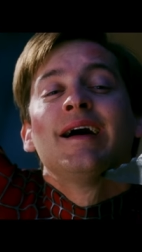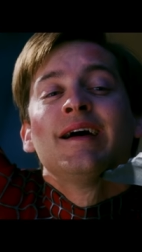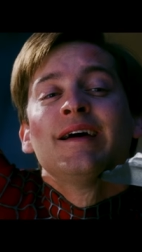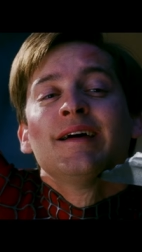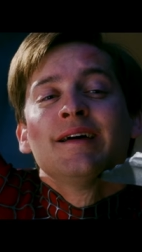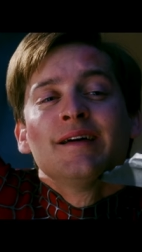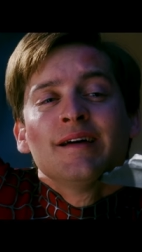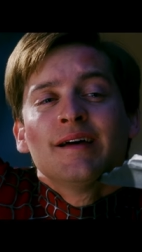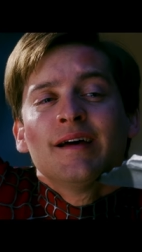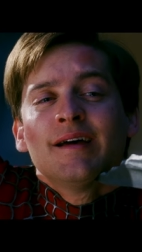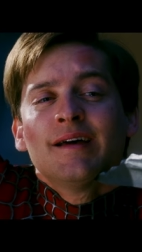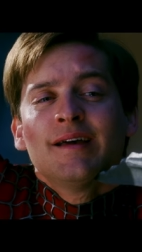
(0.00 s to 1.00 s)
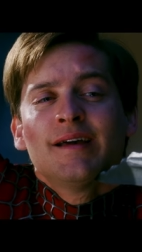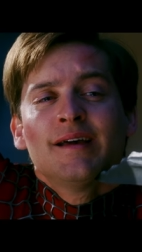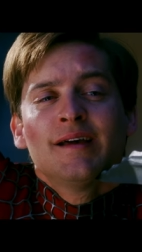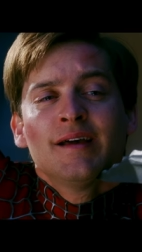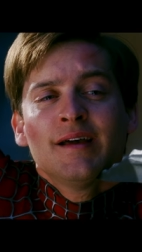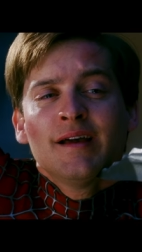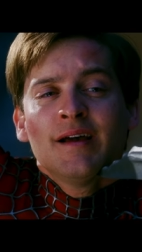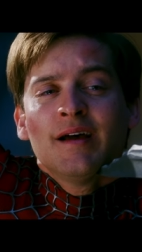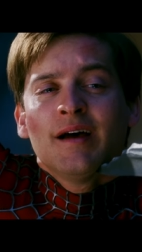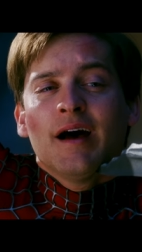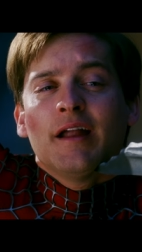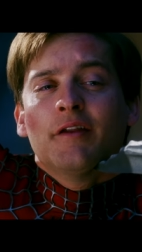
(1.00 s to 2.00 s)
up and consumed by the hate and
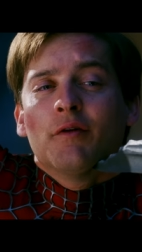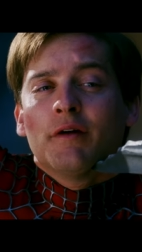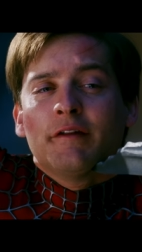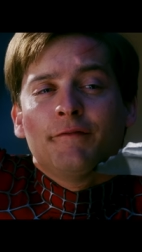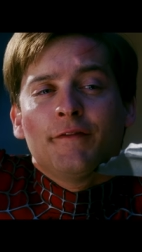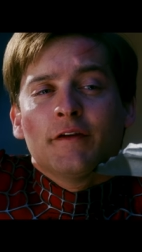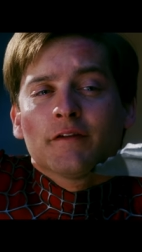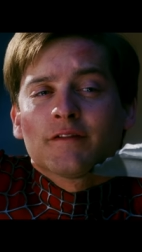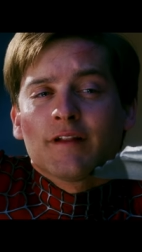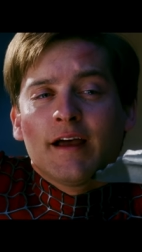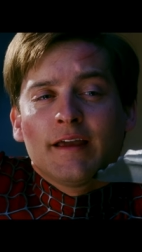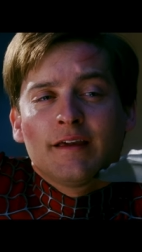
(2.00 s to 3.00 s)
vengeance that has almost